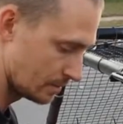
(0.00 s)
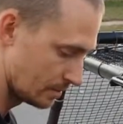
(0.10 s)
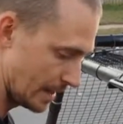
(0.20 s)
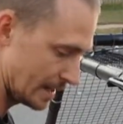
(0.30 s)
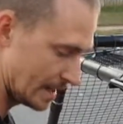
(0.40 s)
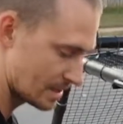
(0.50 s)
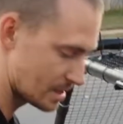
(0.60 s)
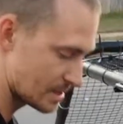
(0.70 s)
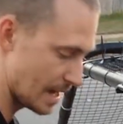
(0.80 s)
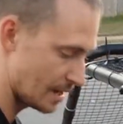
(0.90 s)
lay it against the
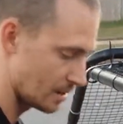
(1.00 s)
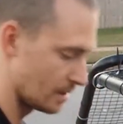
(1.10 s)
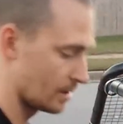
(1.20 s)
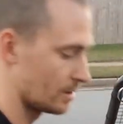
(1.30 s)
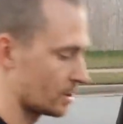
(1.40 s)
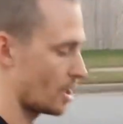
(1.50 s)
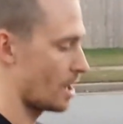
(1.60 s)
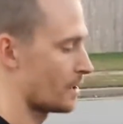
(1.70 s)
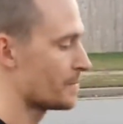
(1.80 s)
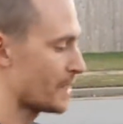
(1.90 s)
side of the car,